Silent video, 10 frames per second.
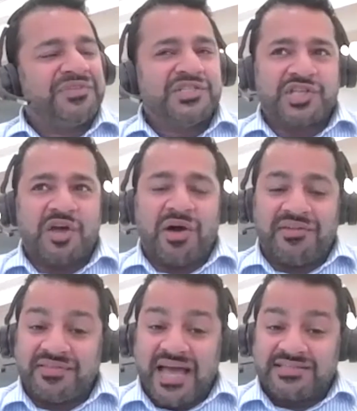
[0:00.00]
So I
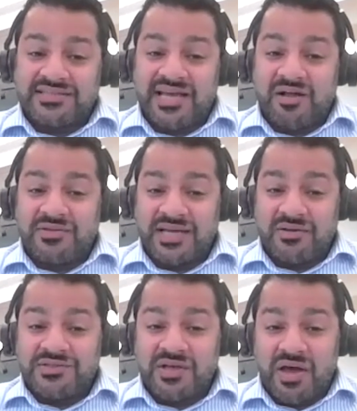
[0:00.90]
think that's a
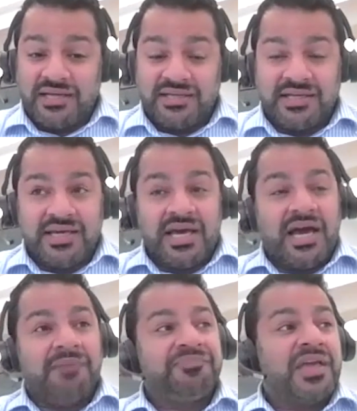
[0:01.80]
telltale sign.
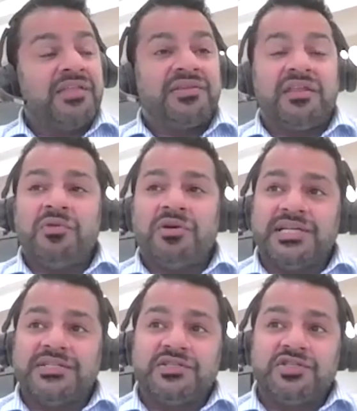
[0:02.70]
The other one
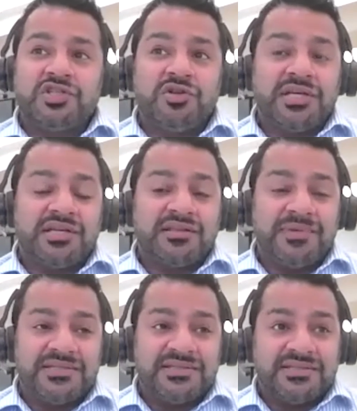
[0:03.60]
is just looking at the
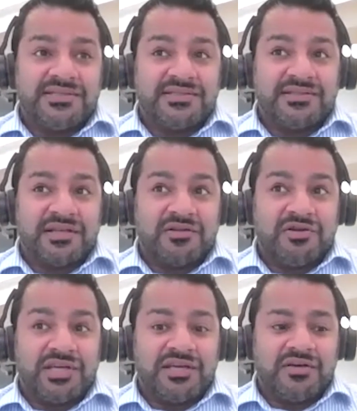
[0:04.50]
business and
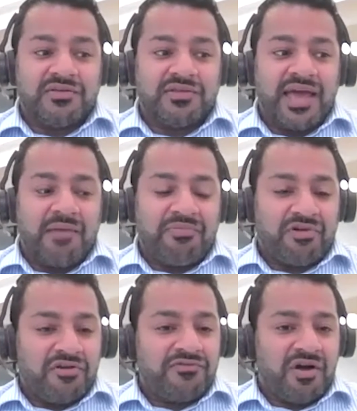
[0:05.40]
looking at their
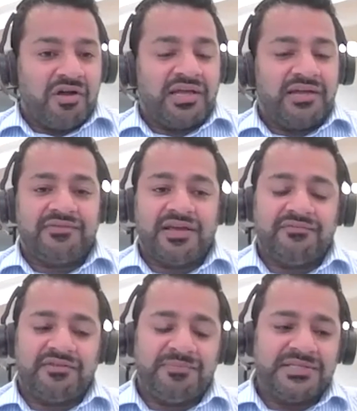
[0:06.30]
profile.
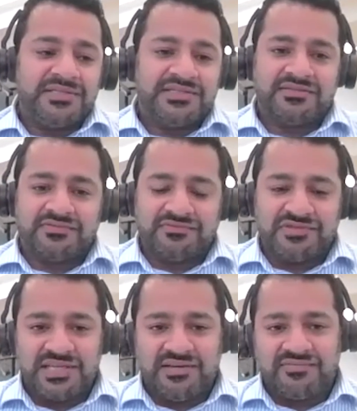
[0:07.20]
If a business has
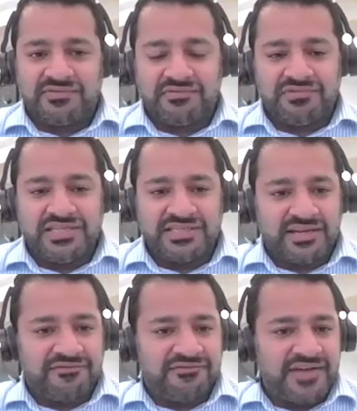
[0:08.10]
received recent
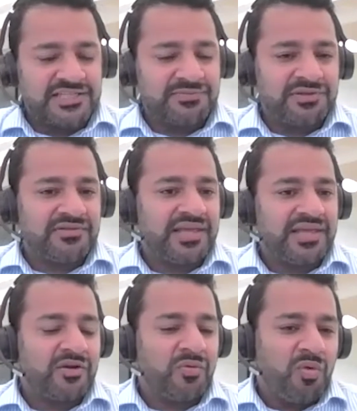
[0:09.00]
investment,
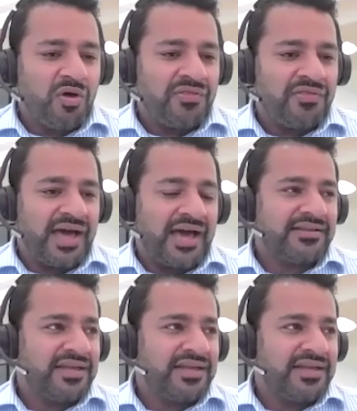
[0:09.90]
they're going to want that.